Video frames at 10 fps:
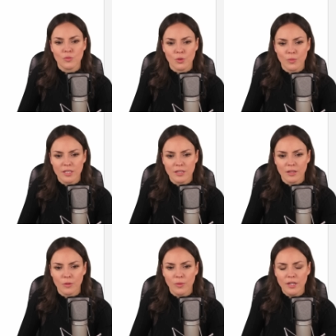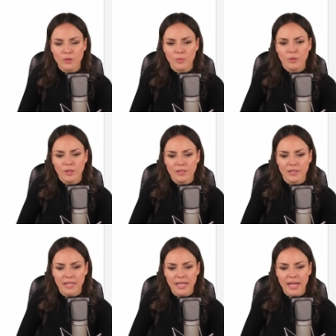So we take the one exponent,
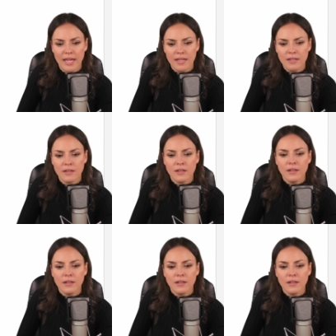the a,